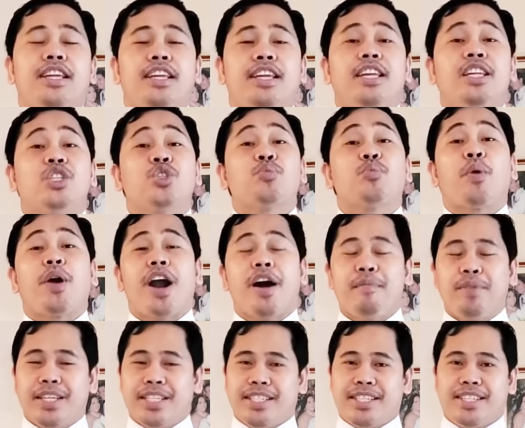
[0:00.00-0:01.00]
his
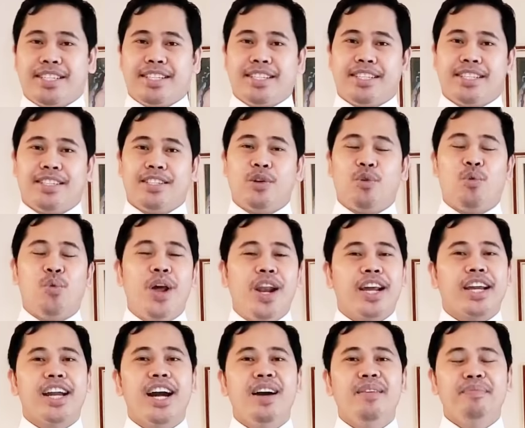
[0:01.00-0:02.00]
promises.
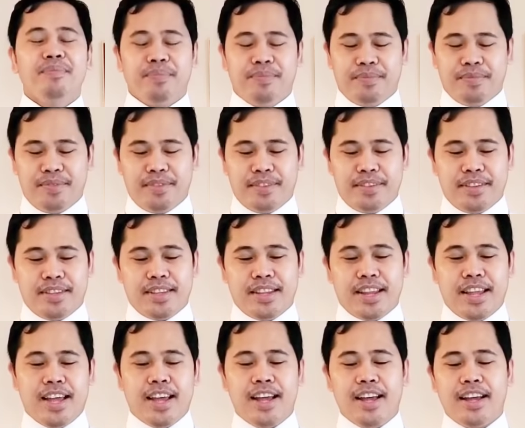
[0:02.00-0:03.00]
Welcome,
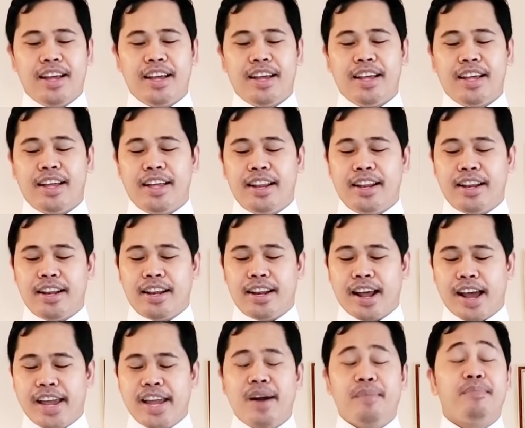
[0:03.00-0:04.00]
and
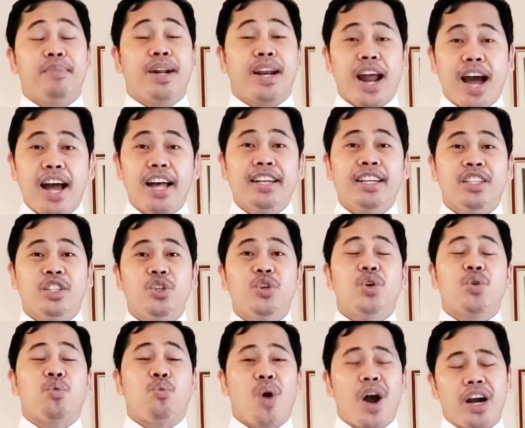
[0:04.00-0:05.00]
I am glad that you're
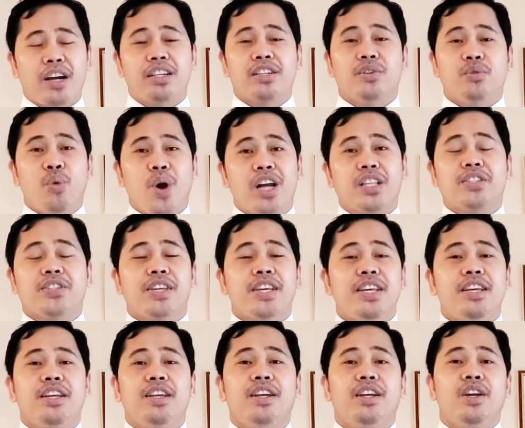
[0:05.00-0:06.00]

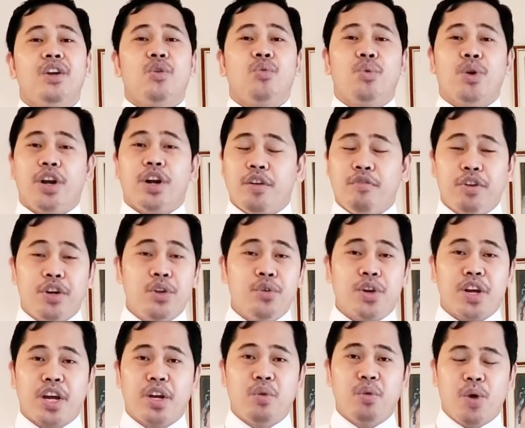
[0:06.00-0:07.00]
watching wherever you
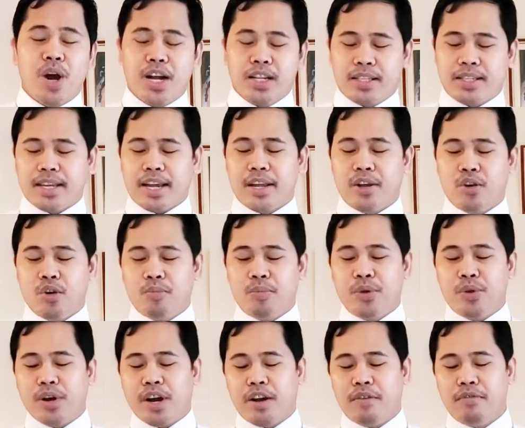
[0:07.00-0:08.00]
can watch. I hope
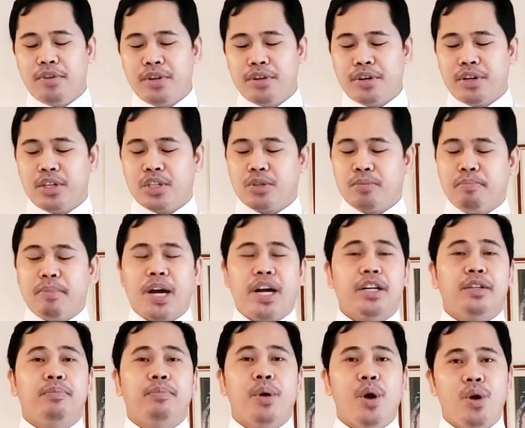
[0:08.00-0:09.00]
you have your
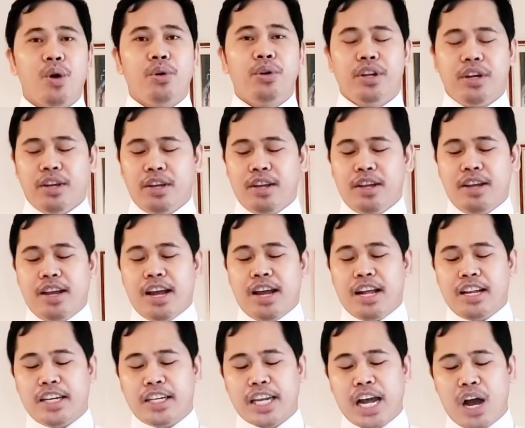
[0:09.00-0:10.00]
smartphone
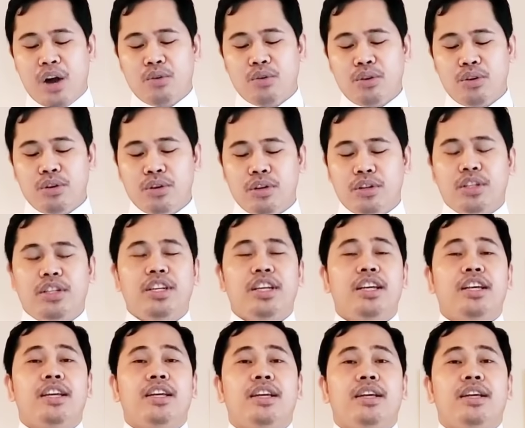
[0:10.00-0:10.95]
and download